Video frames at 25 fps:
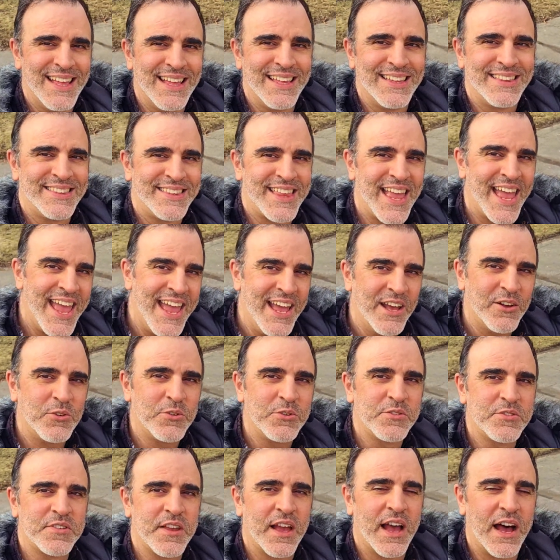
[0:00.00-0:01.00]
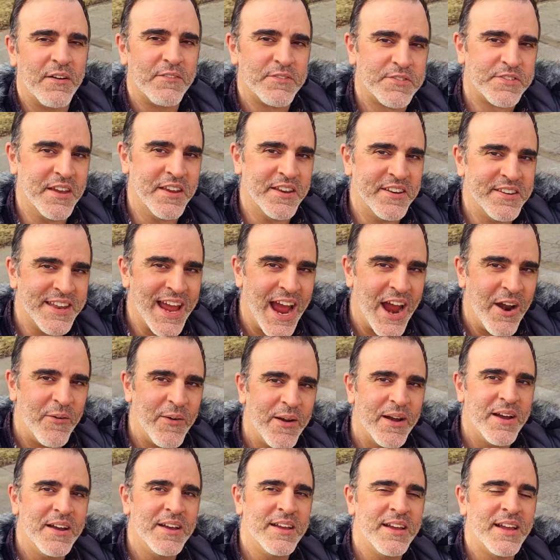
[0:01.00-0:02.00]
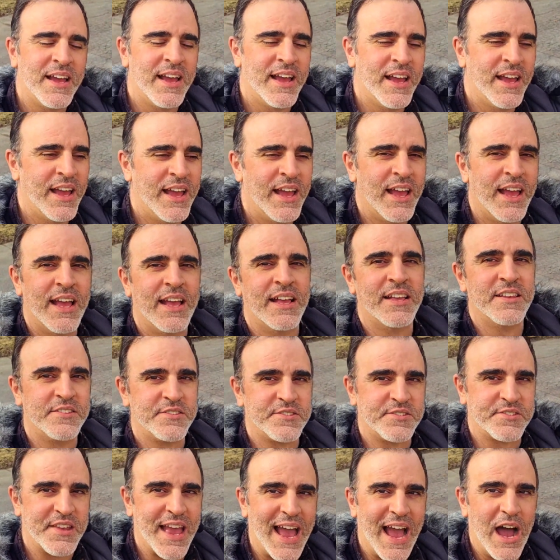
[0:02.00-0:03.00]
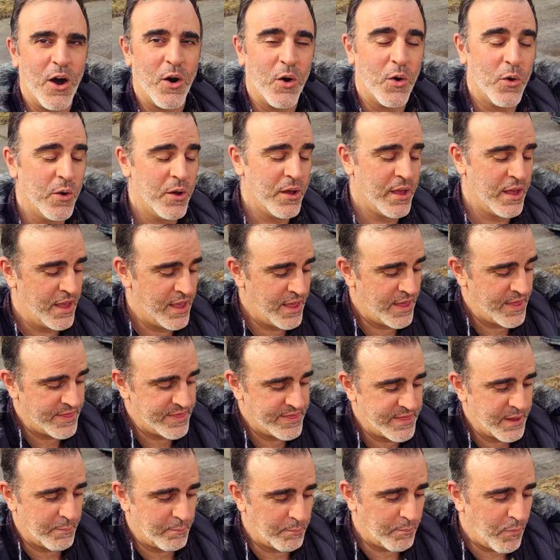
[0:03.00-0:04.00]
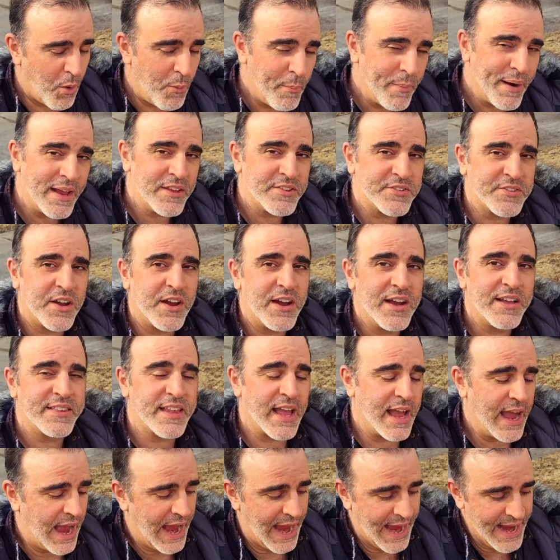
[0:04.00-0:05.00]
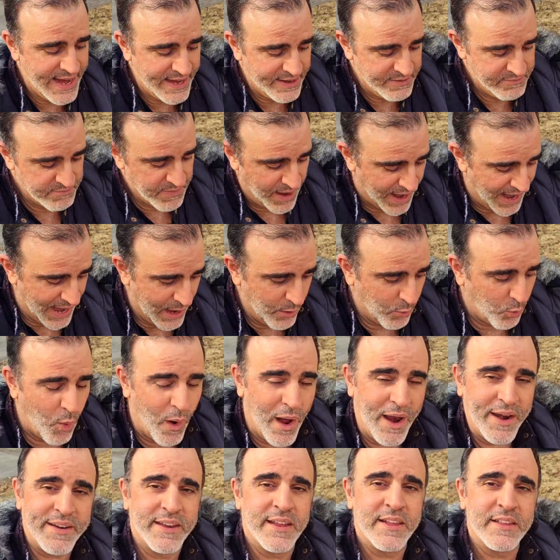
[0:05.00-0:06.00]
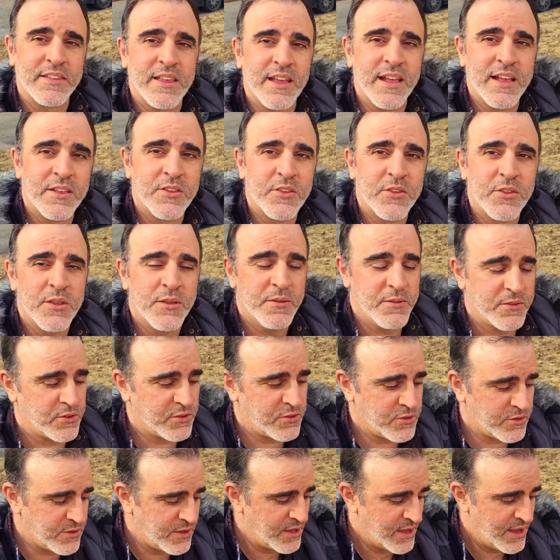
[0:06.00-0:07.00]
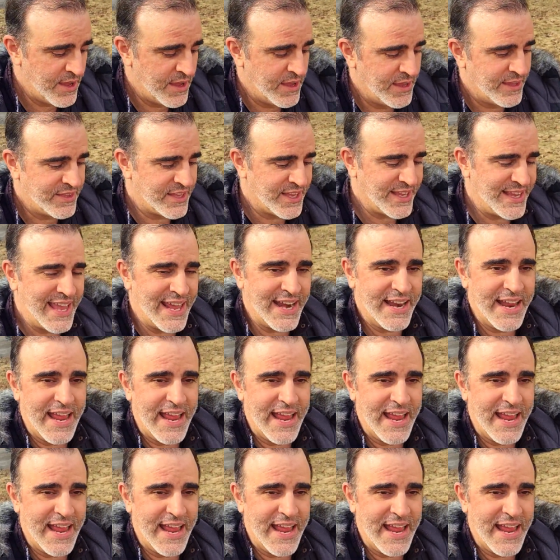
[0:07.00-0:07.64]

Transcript: Tales of Kenzera Zau. The moment I saw it, I wanted to get